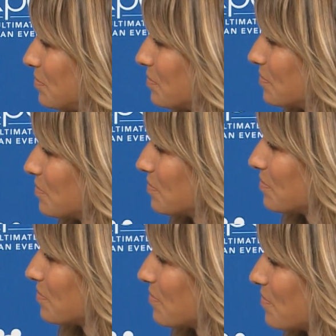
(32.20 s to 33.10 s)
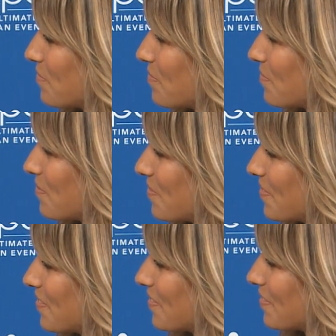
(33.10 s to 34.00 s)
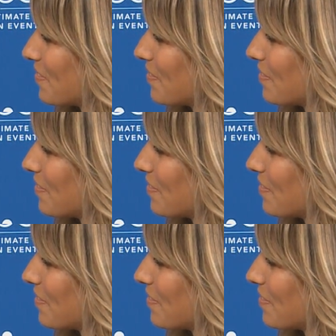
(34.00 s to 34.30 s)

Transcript: The person shown says nothing.